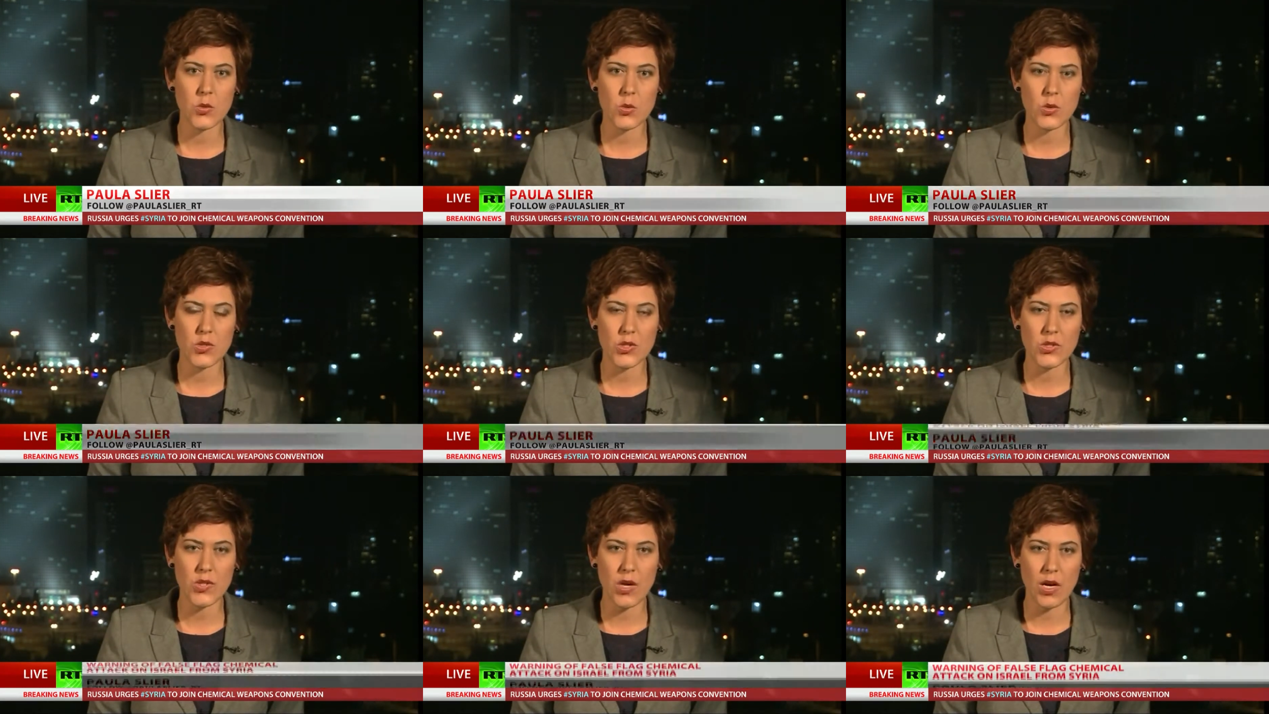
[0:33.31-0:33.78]

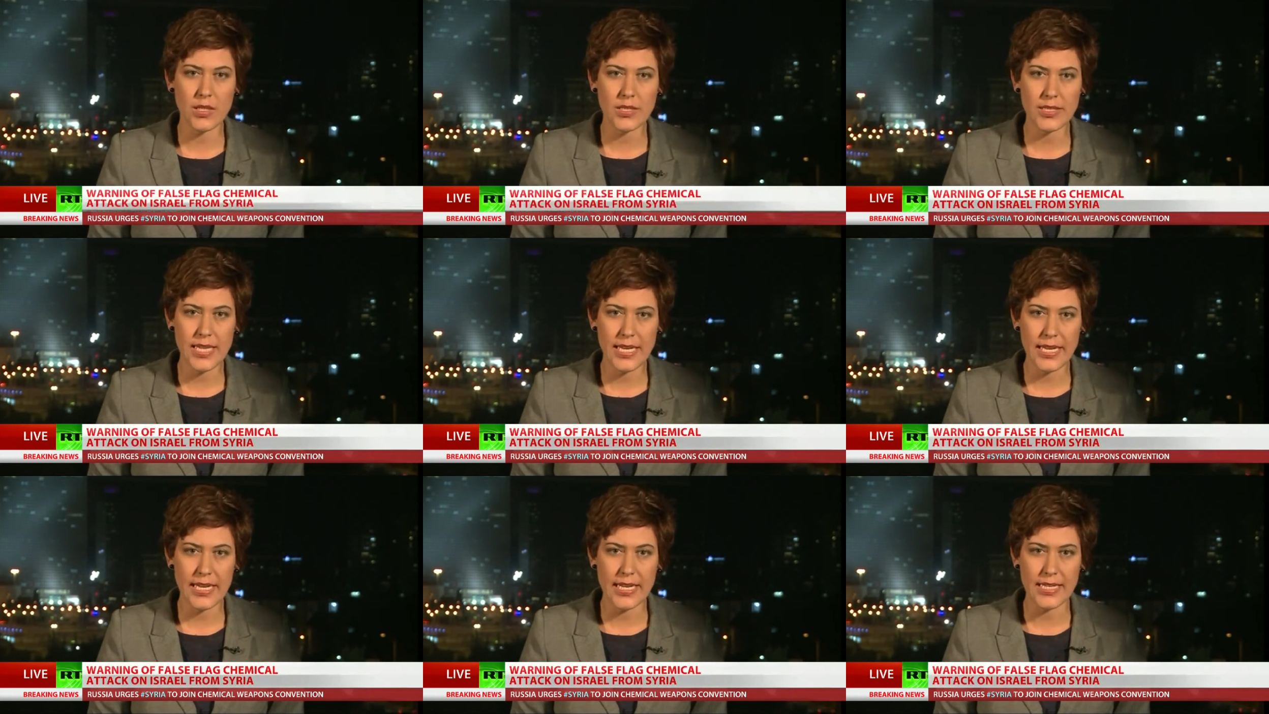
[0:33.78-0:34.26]
sources
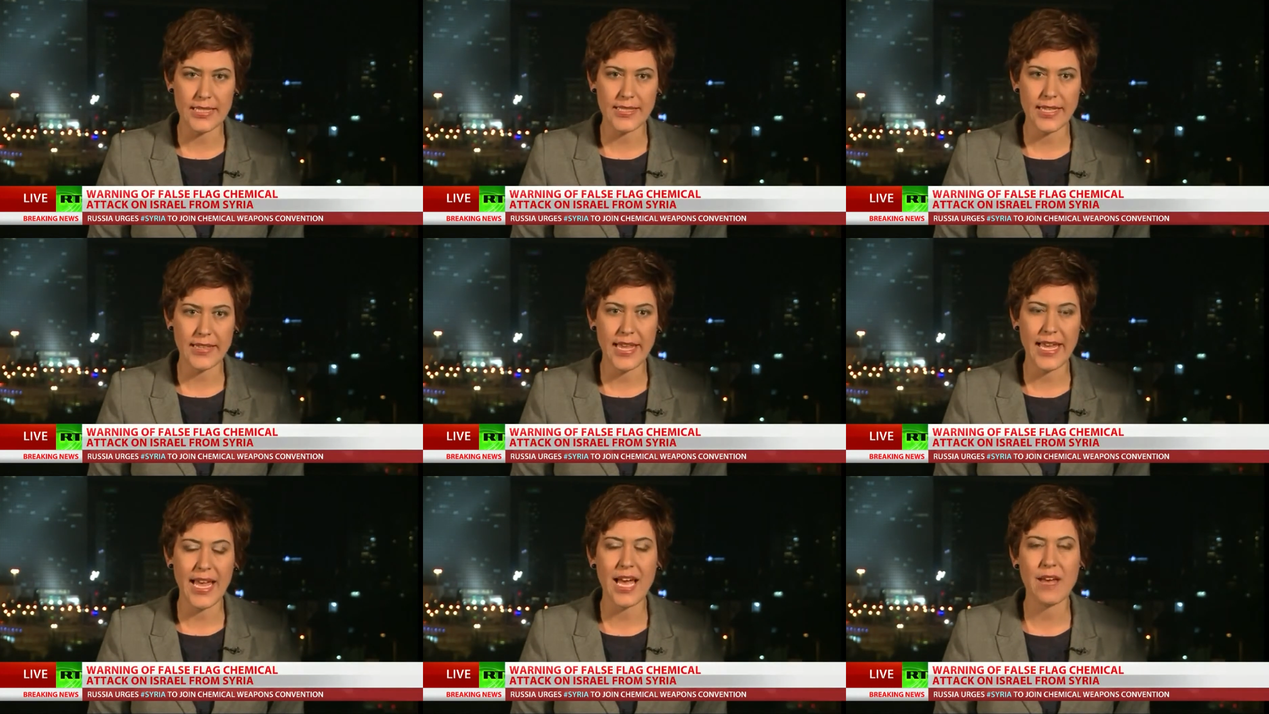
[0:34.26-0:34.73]
are telling us
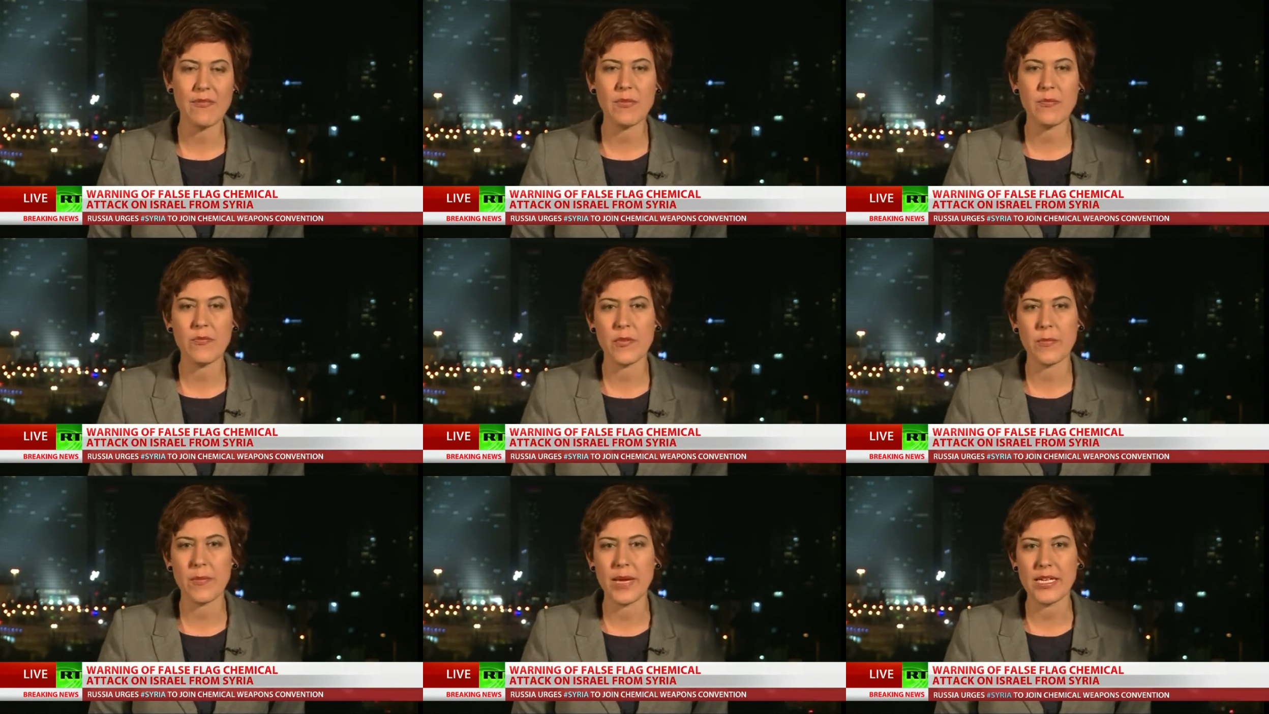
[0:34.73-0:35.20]
that they have
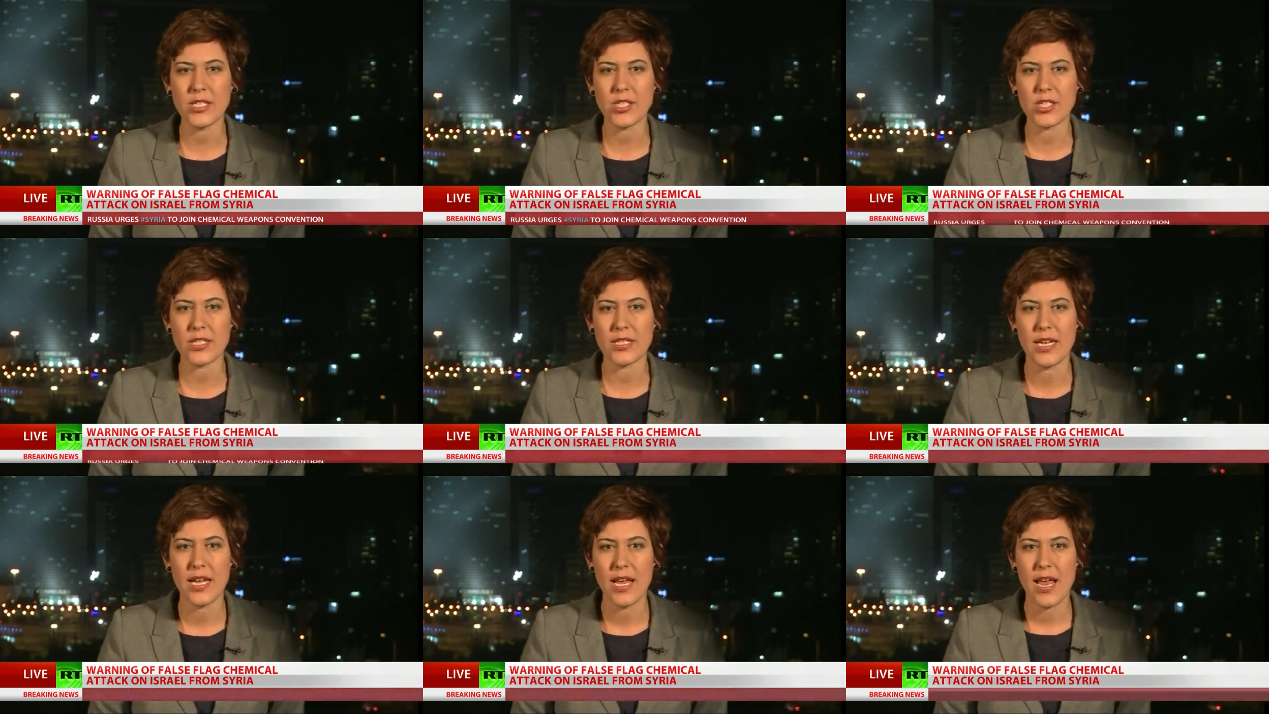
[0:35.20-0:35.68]

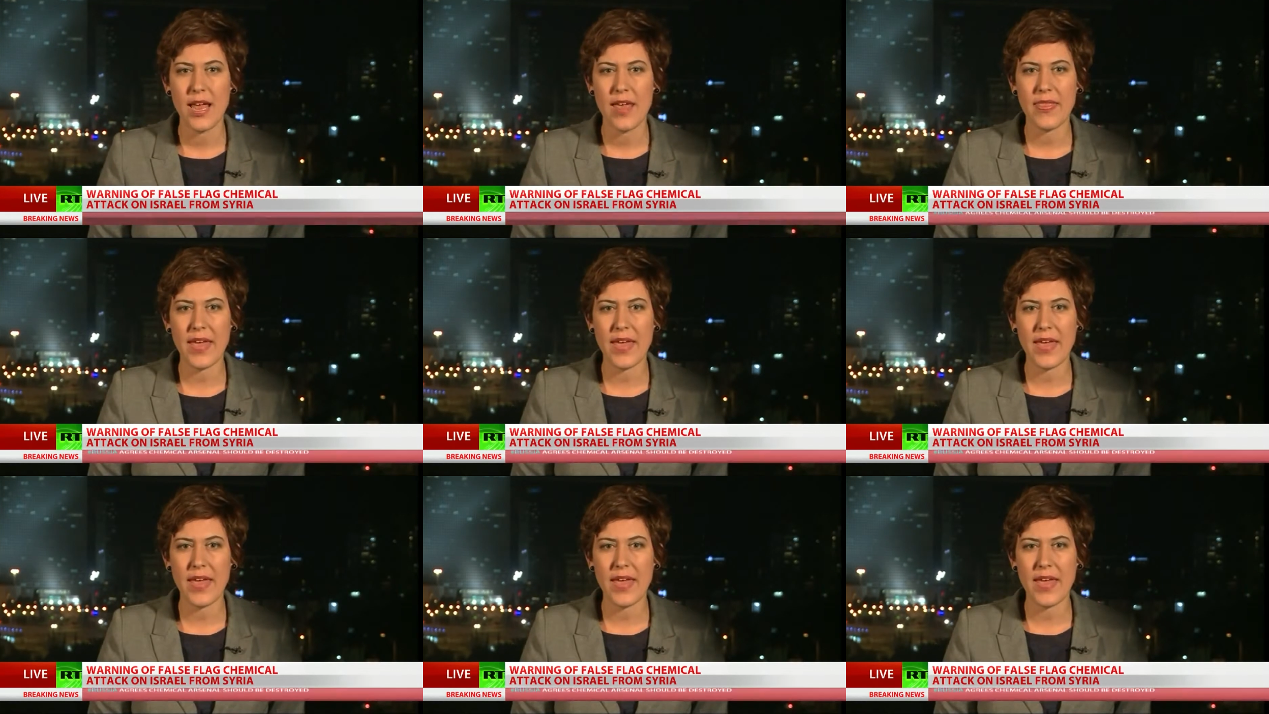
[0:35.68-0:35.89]
information